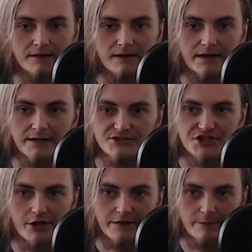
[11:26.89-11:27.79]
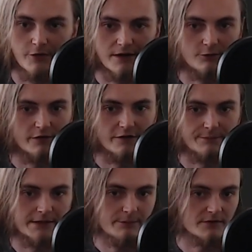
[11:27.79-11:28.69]
and sharing them around with other
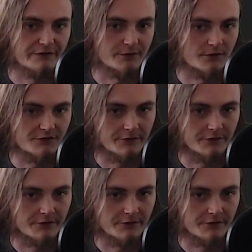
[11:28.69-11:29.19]
people if you want to.